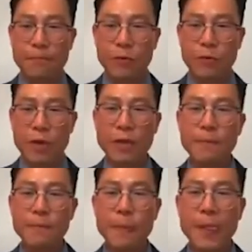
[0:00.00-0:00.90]

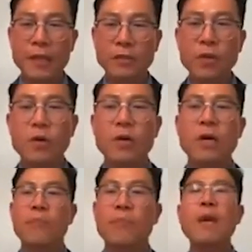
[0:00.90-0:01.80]
right? So
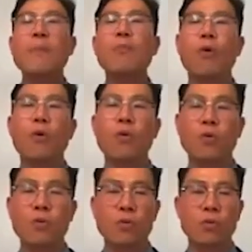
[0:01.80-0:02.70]

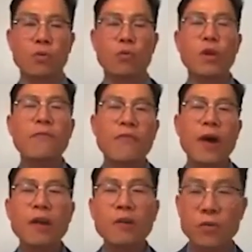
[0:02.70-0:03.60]
people will
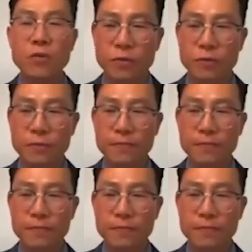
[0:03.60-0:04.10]
follow you.